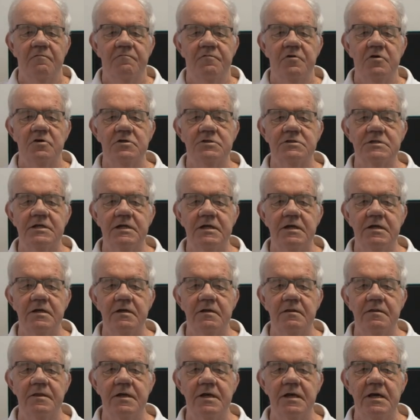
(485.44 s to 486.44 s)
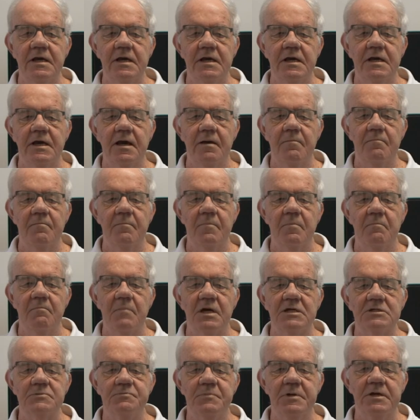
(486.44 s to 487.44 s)
Firstly, the income
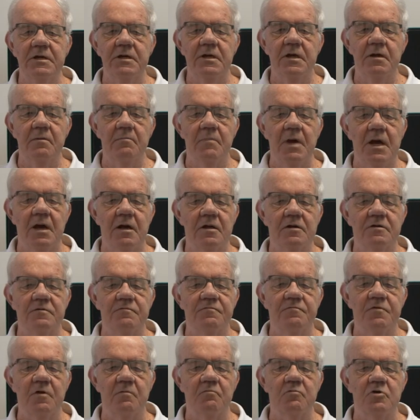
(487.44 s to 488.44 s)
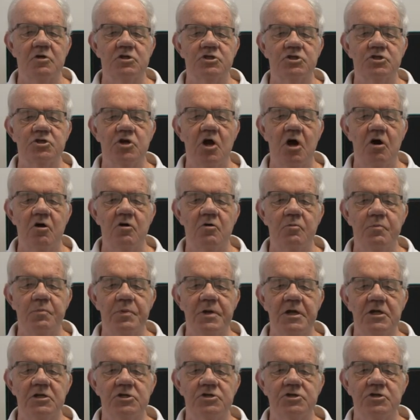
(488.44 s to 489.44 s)
must be an amount from which no
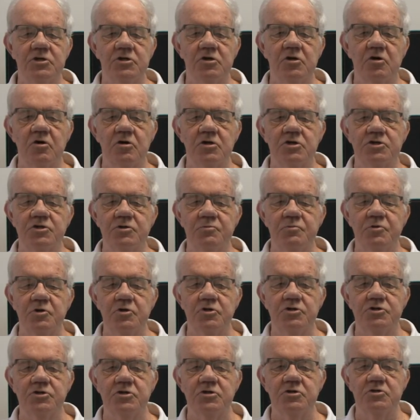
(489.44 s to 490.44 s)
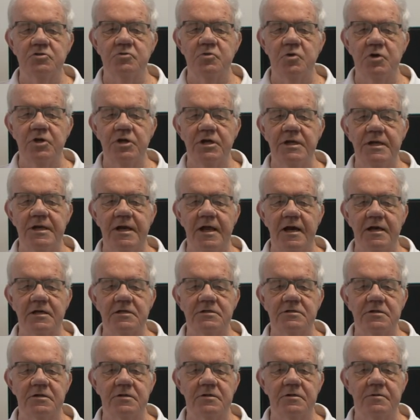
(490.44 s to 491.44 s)
pension contributions were
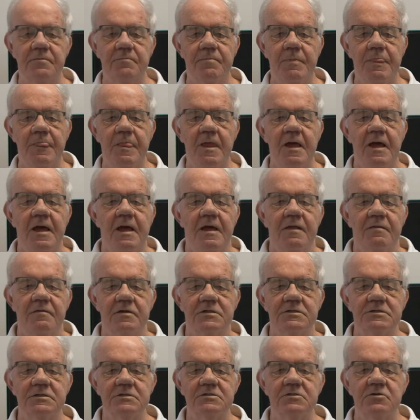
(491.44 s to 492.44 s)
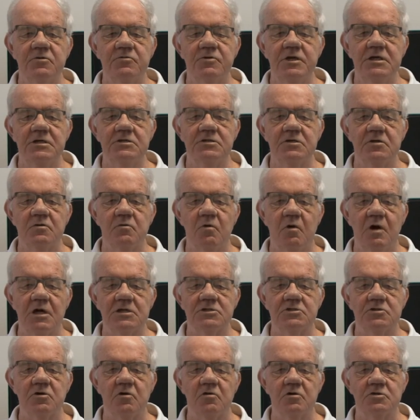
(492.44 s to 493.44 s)
deducted. This is the reason why
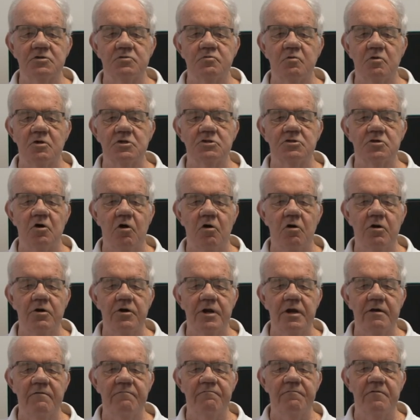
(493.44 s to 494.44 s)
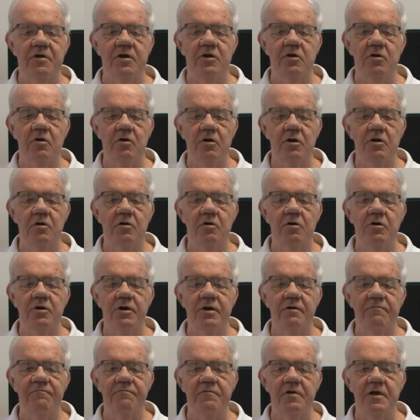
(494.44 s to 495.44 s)
SARS wants RF and
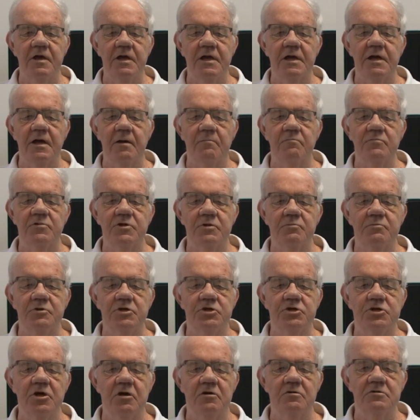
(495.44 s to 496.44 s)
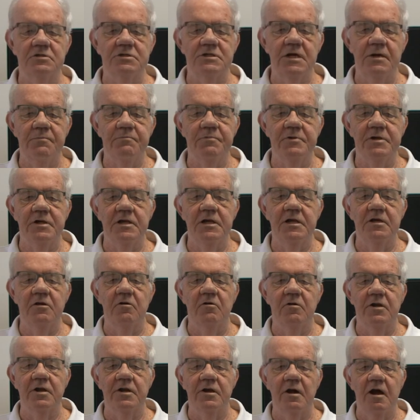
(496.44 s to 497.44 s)
non-RF income to be shown separately
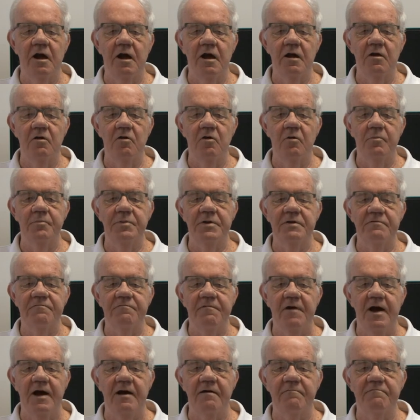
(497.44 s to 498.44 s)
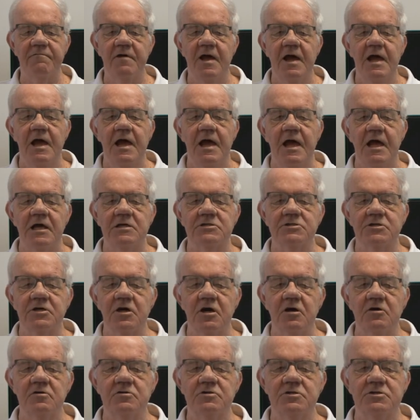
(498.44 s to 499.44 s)
on an IRP5 as
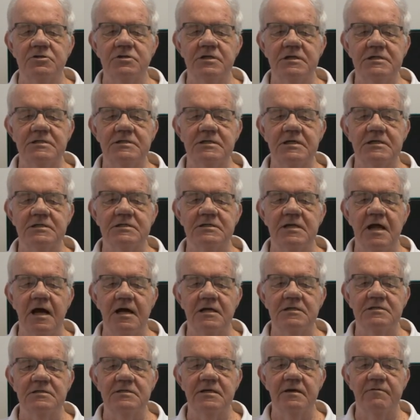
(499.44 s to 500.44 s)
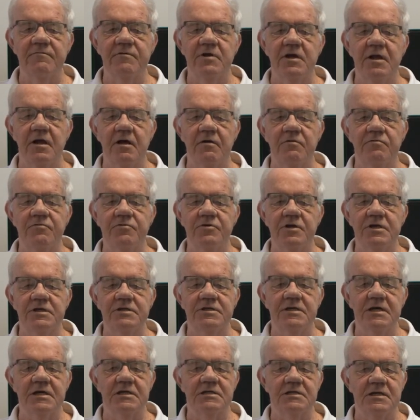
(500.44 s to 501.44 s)
codes 3697 and
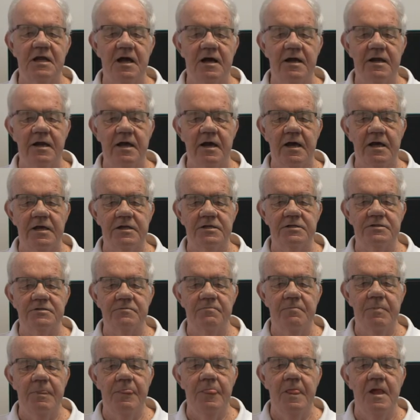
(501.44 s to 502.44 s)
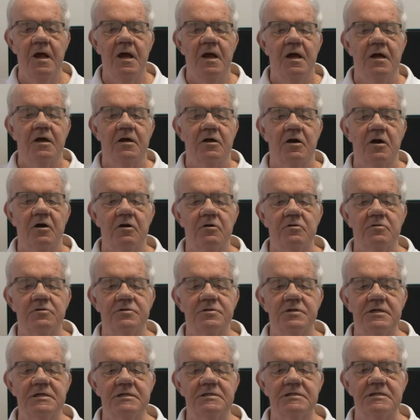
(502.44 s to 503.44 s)
3698. Code
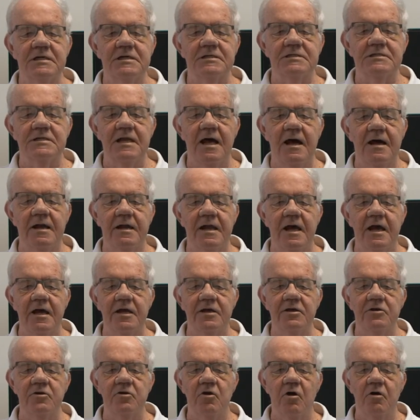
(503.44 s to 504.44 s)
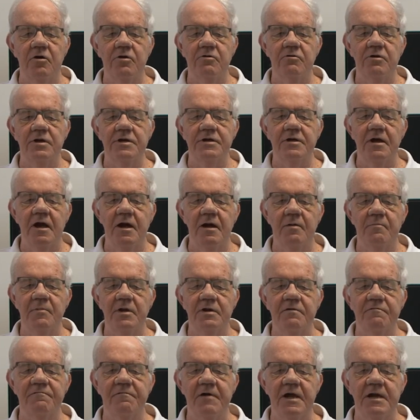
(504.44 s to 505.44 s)
3698
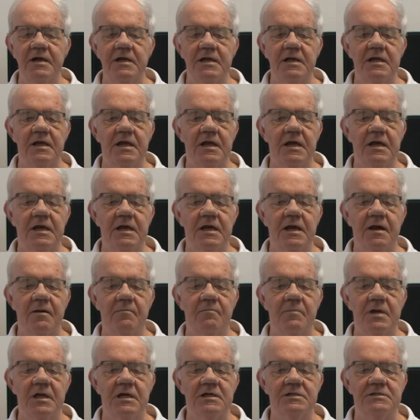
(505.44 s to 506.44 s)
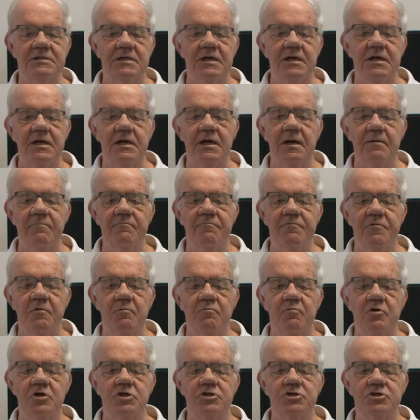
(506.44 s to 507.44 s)
non-retirement funding income is income
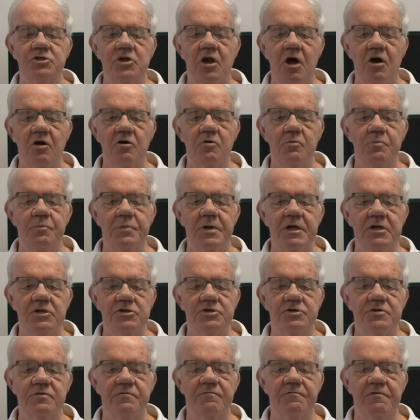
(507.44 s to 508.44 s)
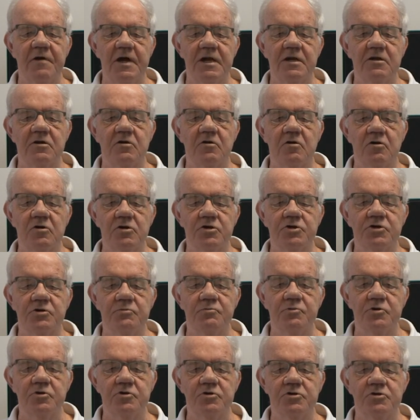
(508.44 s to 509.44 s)
from which no pension fund
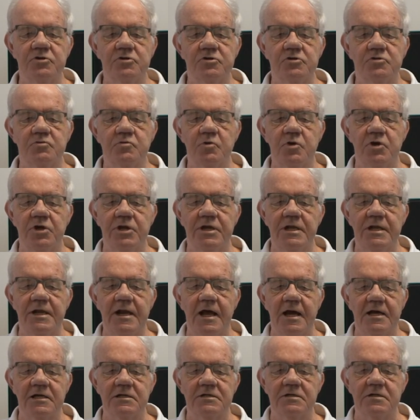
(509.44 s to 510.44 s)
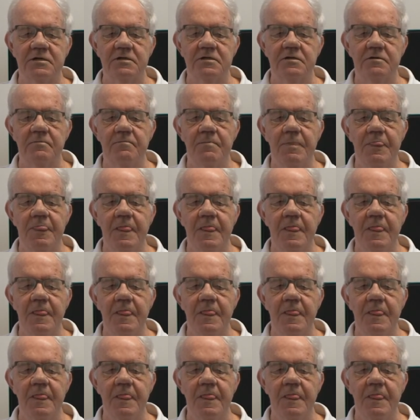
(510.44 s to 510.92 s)
contributions were deducted.